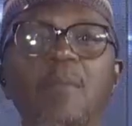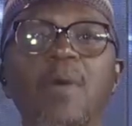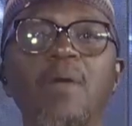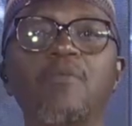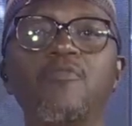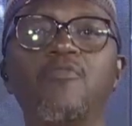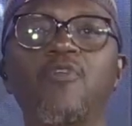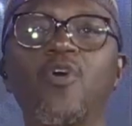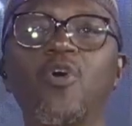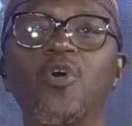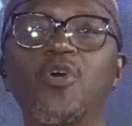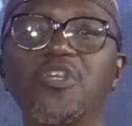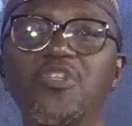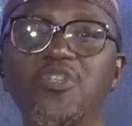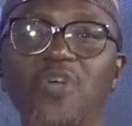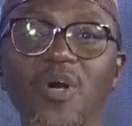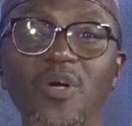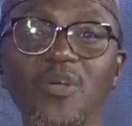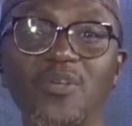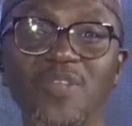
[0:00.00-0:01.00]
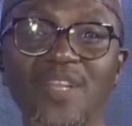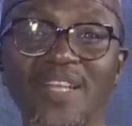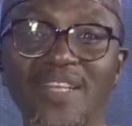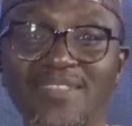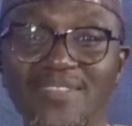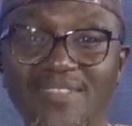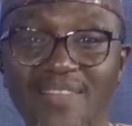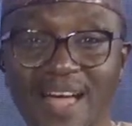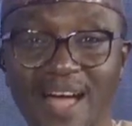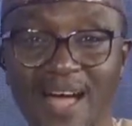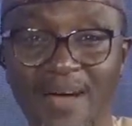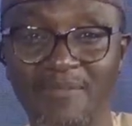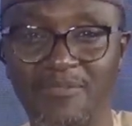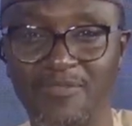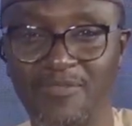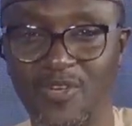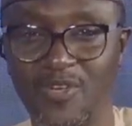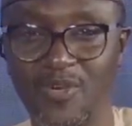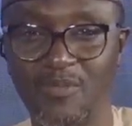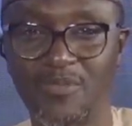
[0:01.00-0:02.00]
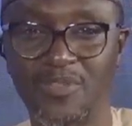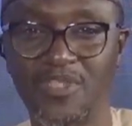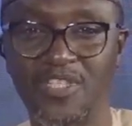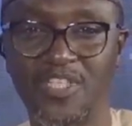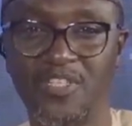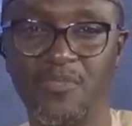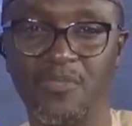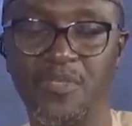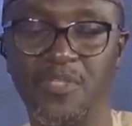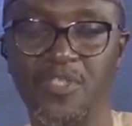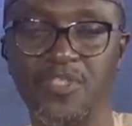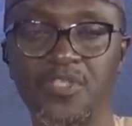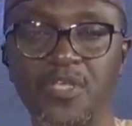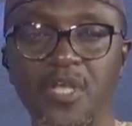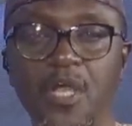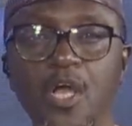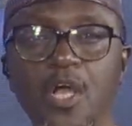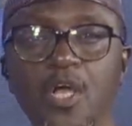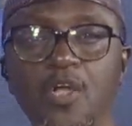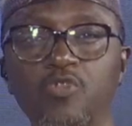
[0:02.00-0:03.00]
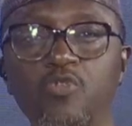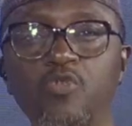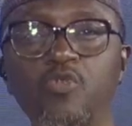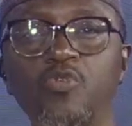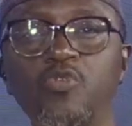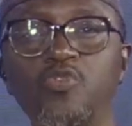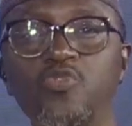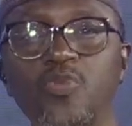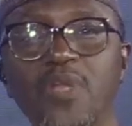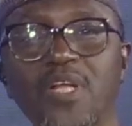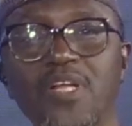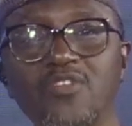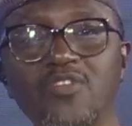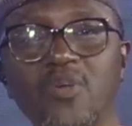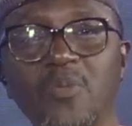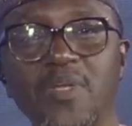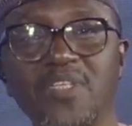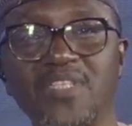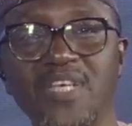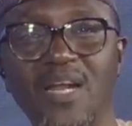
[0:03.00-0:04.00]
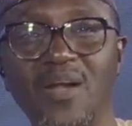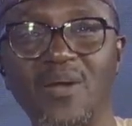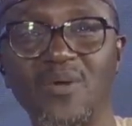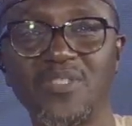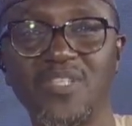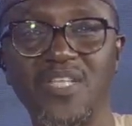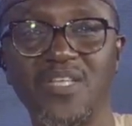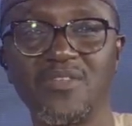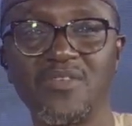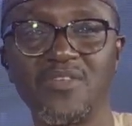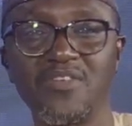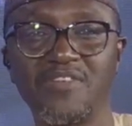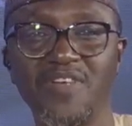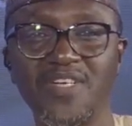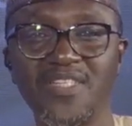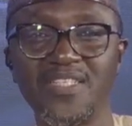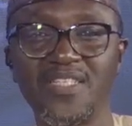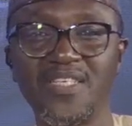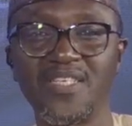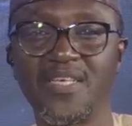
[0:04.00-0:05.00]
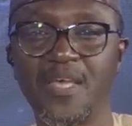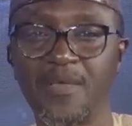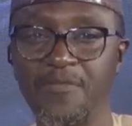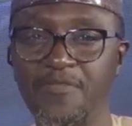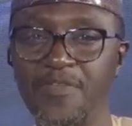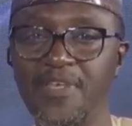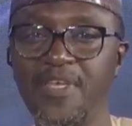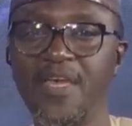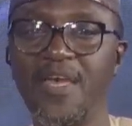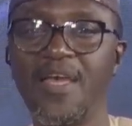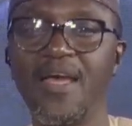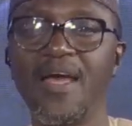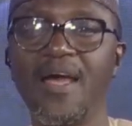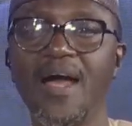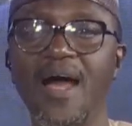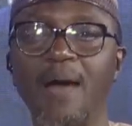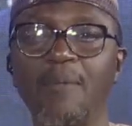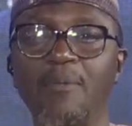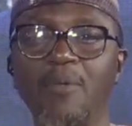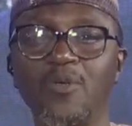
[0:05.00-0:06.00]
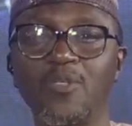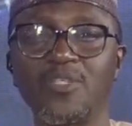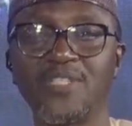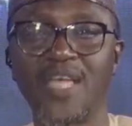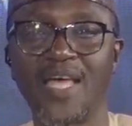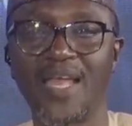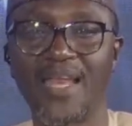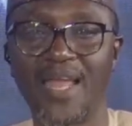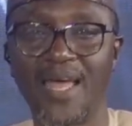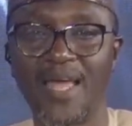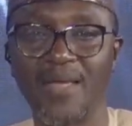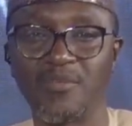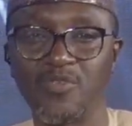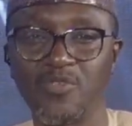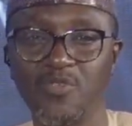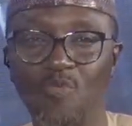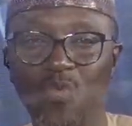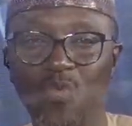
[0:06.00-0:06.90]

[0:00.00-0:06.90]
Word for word: But before the talks, let's have some tidbits. Two students of Nasarawa State University, Keffi, have lost their lives